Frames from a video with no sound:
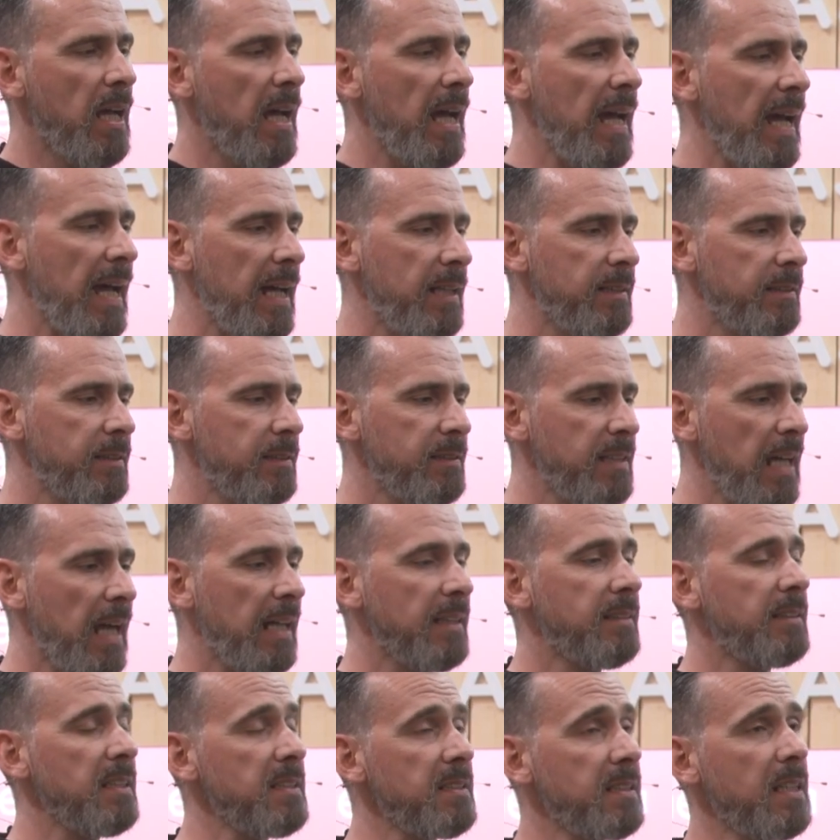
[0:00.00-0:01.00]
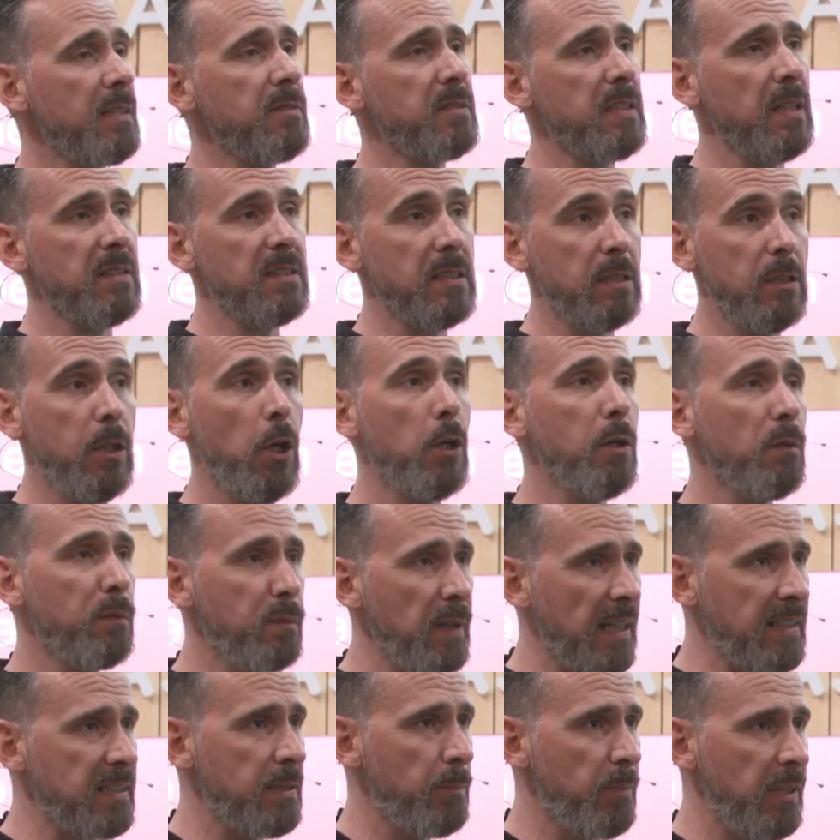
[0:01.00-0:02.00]
And yeah, this gives us a lot of
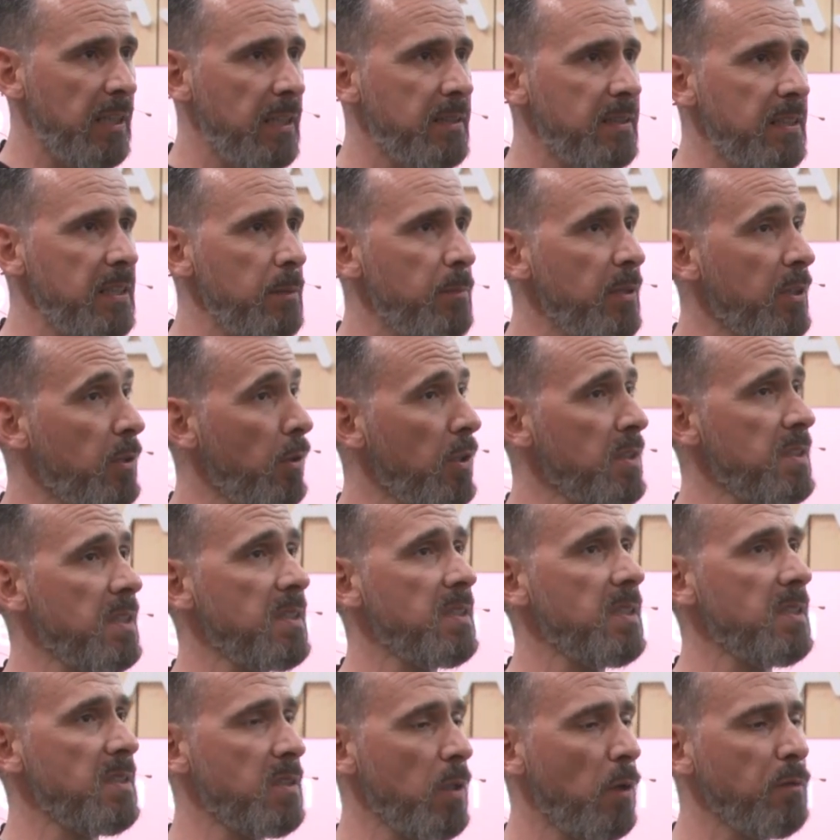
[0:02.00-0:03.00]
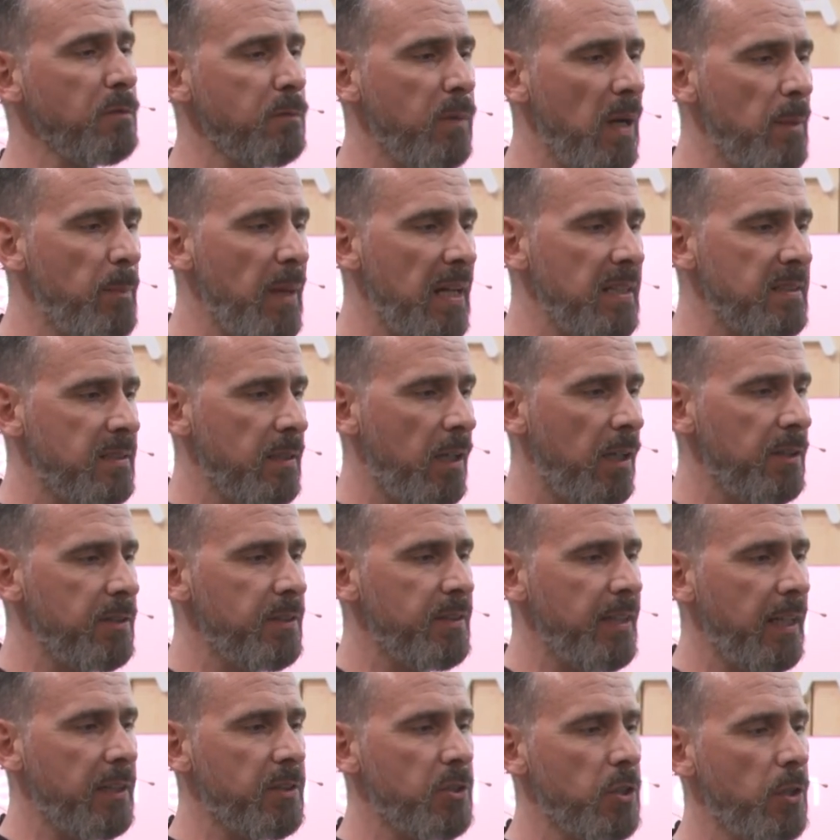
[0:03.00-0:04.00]
flexibility because it's a software-based
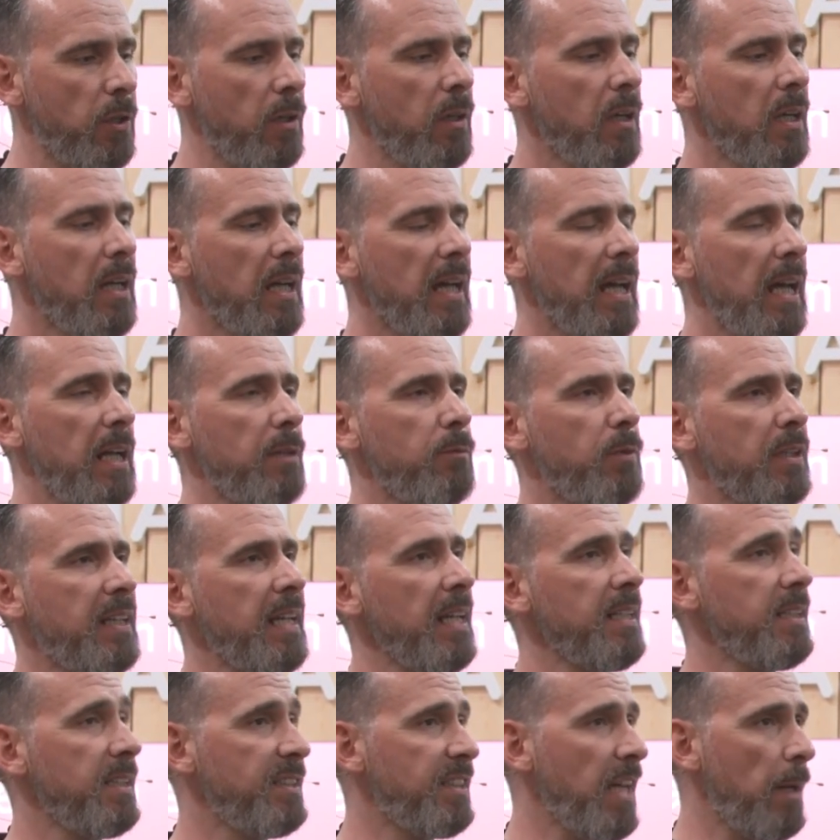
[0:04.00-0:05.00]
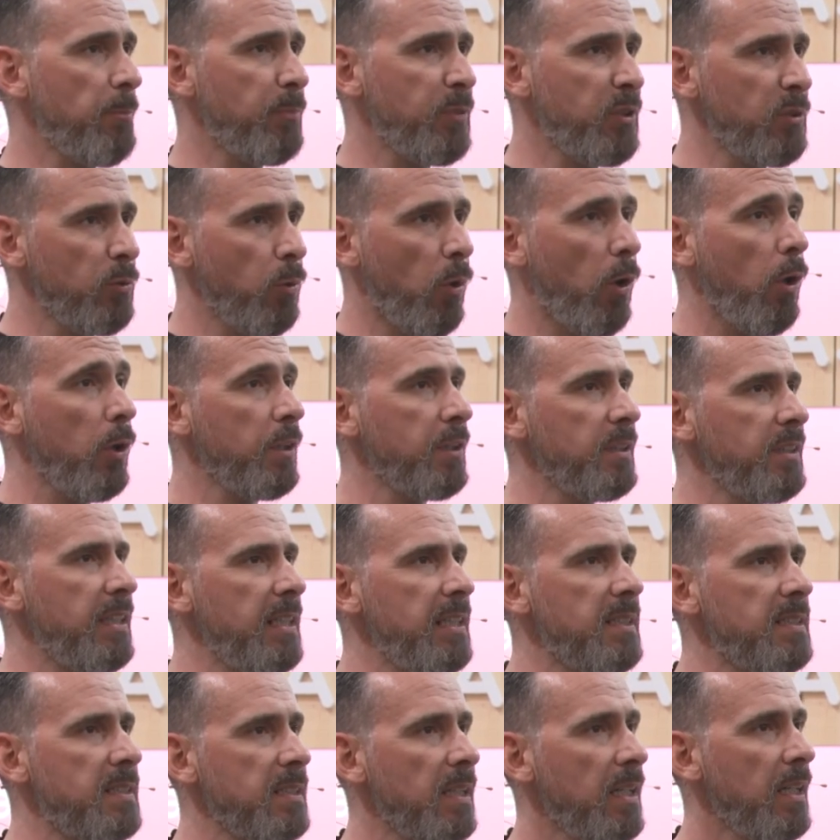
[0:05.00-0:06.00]
architecture and we can adapt to all the
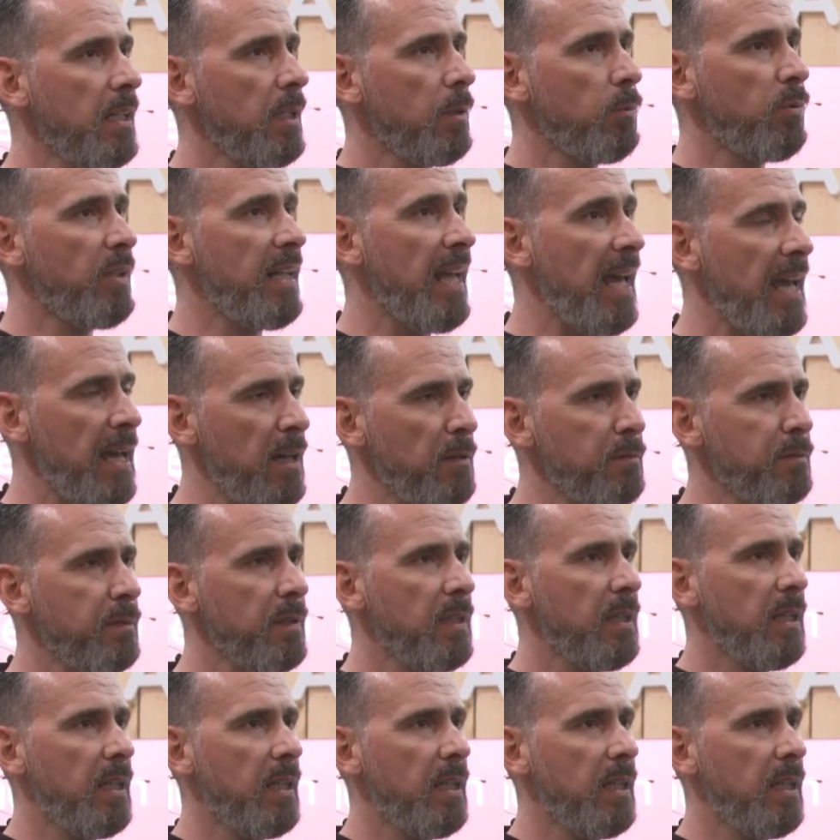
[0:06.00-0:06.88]
needs we have